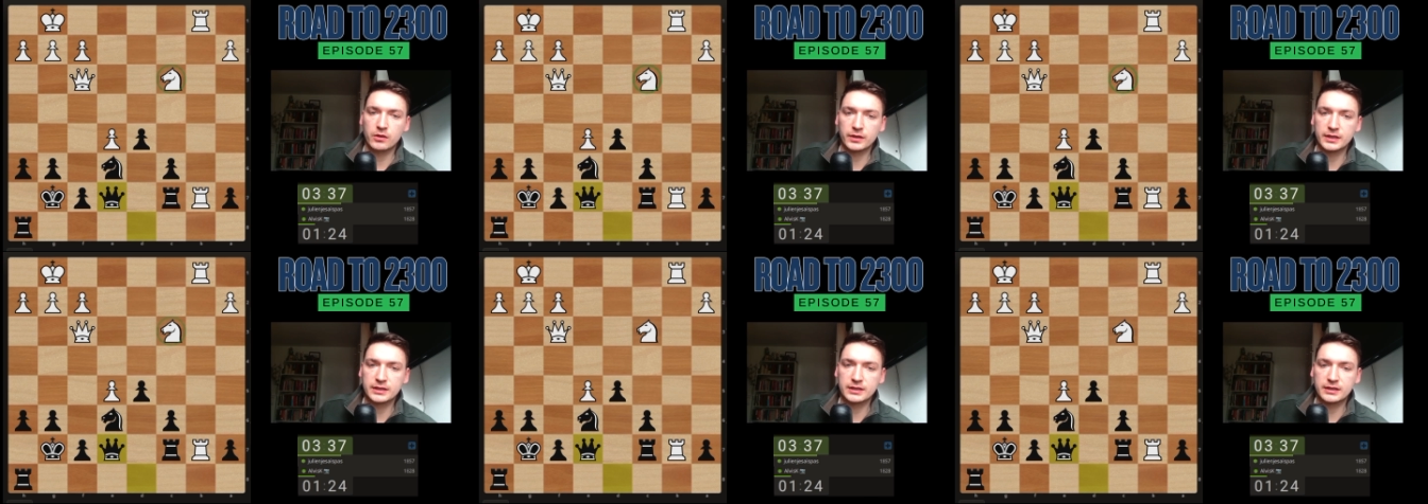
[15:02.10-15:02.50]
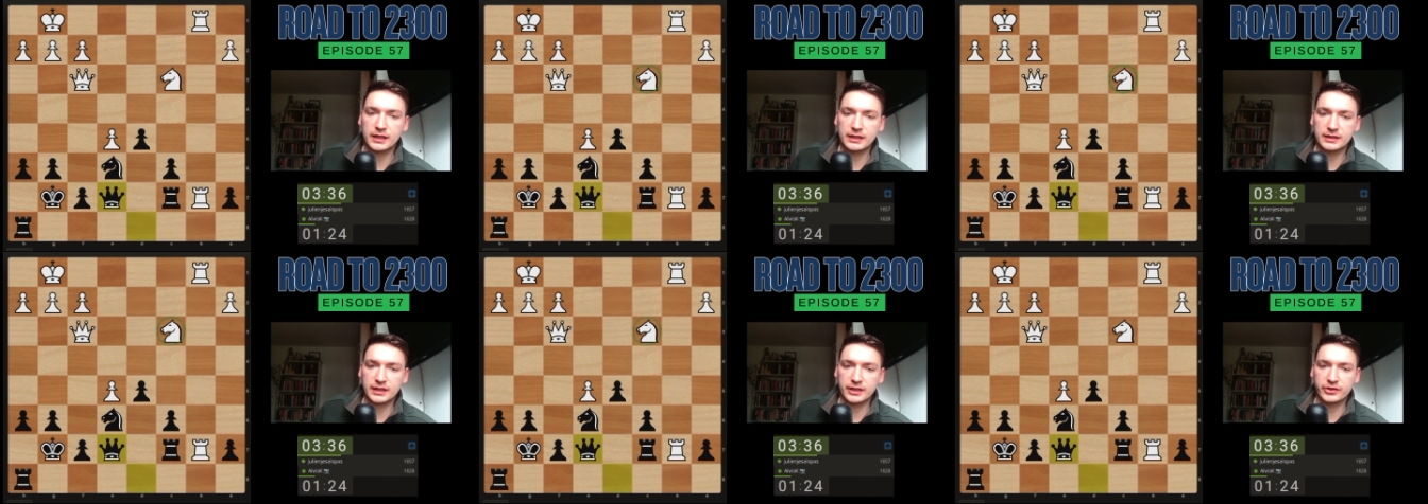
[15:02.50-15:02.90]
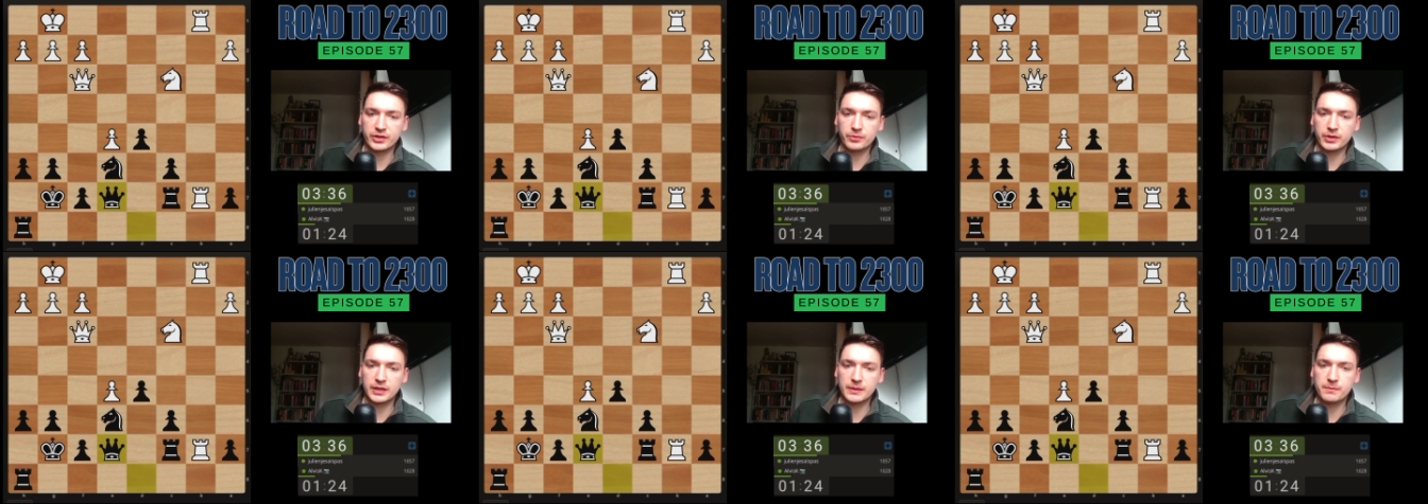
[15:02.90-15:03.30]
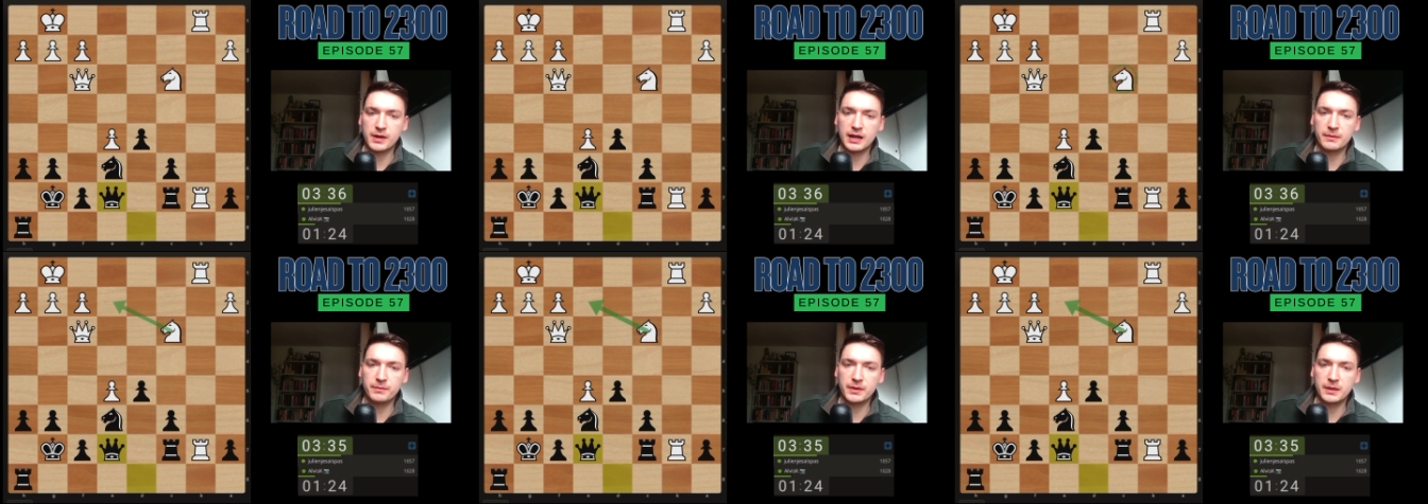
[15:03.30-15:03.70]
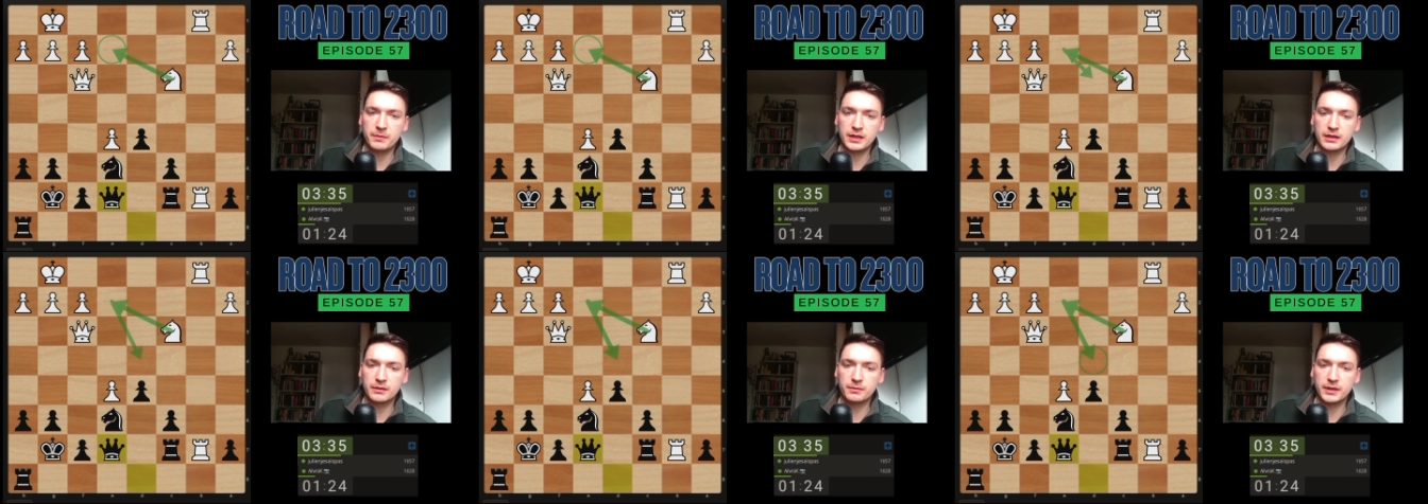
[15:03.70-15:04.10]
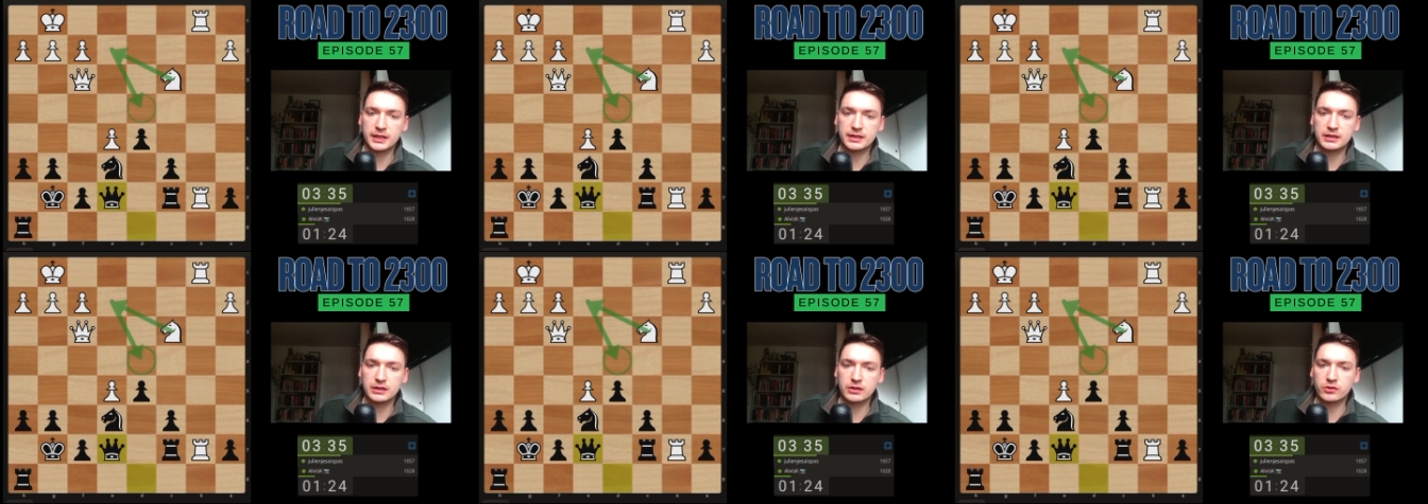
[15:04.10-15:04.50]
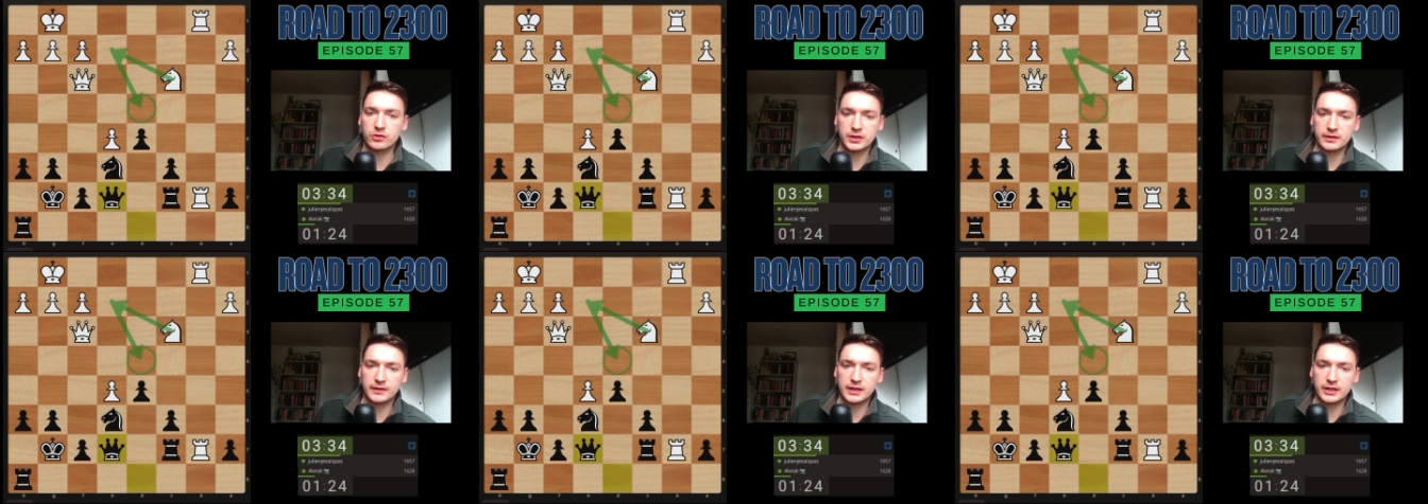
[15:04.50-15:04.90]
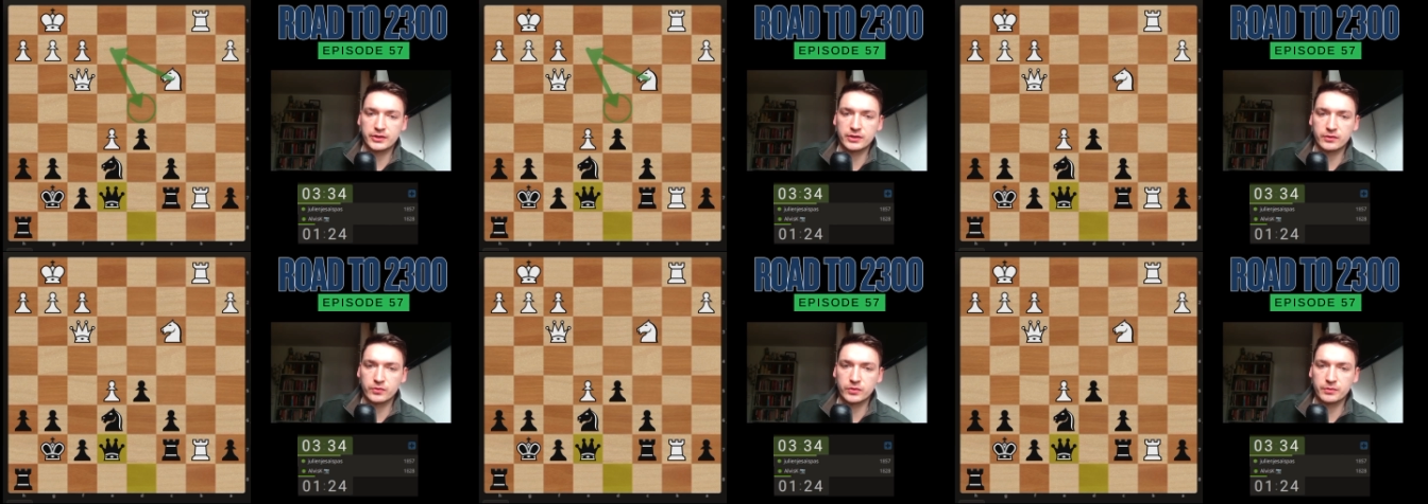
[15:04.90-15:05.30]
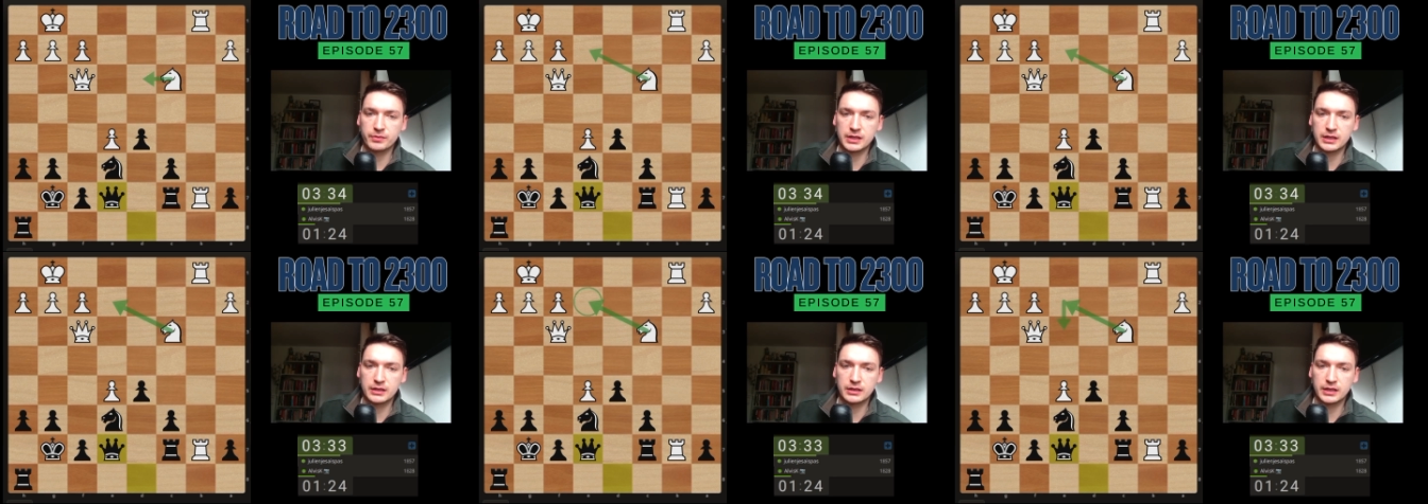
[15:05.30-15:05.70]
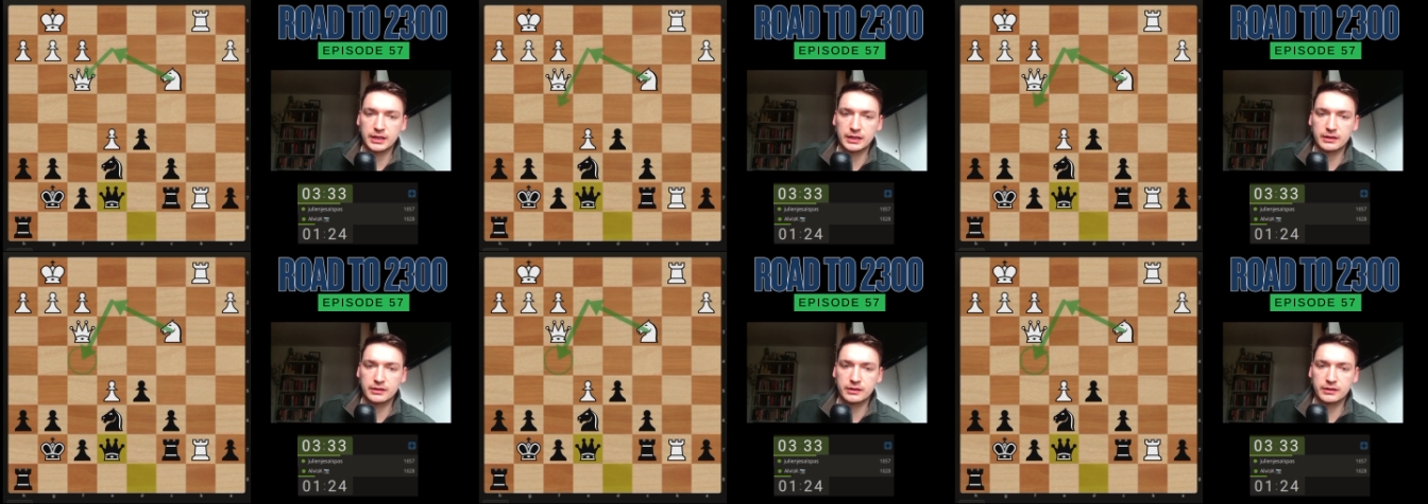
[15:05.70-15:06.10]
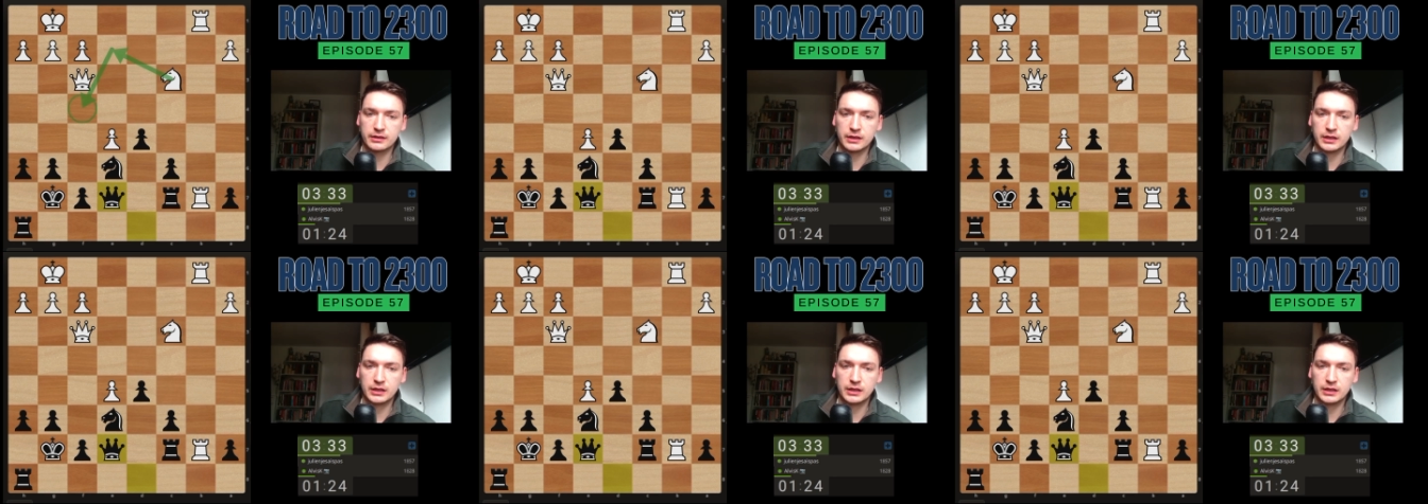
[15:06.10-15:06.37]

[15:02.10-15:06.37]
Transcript: this knight is actually pretty bad. Maybe the best course of action would be like,